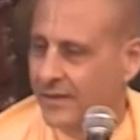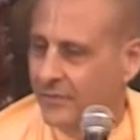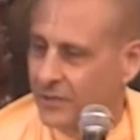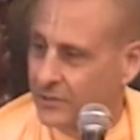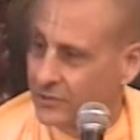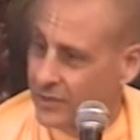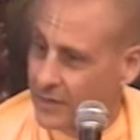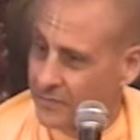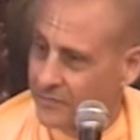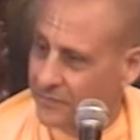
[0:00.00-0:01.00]
And when you
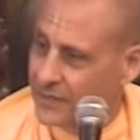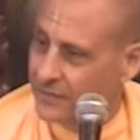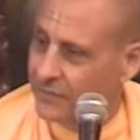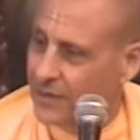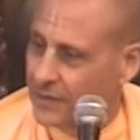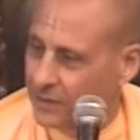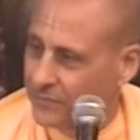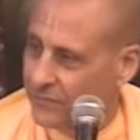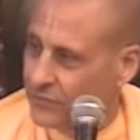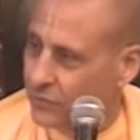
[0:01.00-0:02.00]
try to feed fire
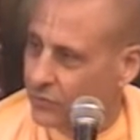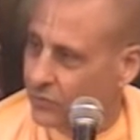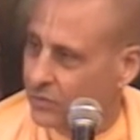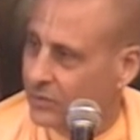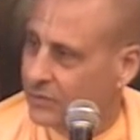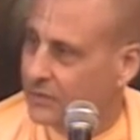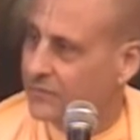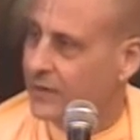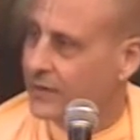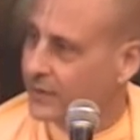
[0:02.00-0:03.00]
fuel, the
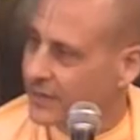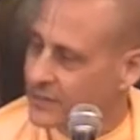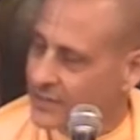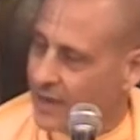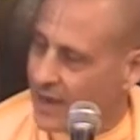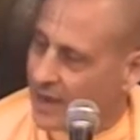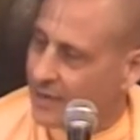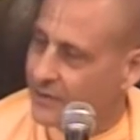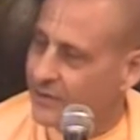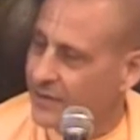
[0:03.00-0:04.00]
fire gets
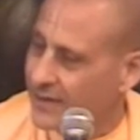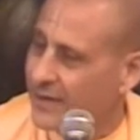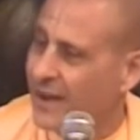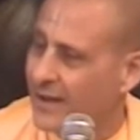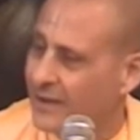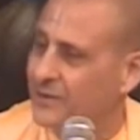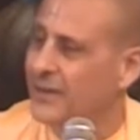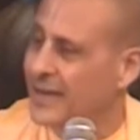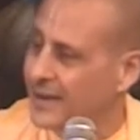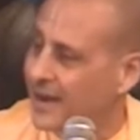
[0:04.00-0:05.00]
hotter and
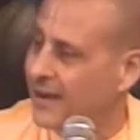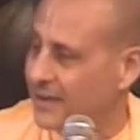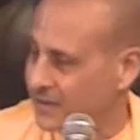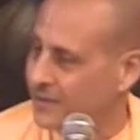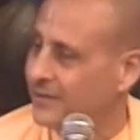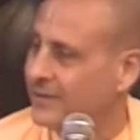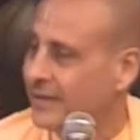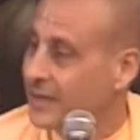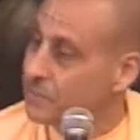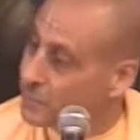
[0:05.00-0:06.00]
hotter and hotter,
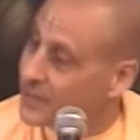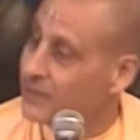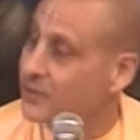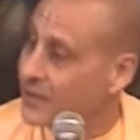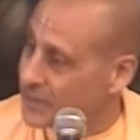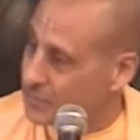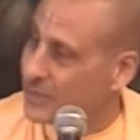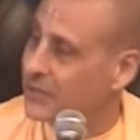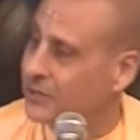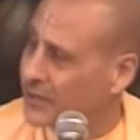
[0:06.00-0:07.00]
and bigger and
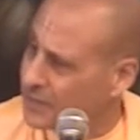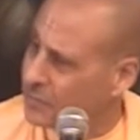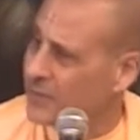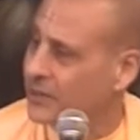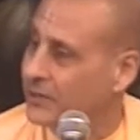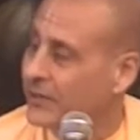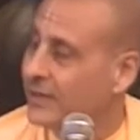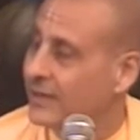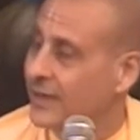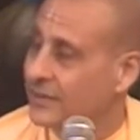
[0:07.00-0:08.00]
bigger and bigger.
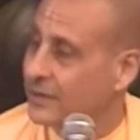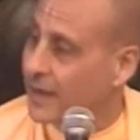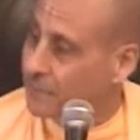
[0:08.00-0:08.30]
And the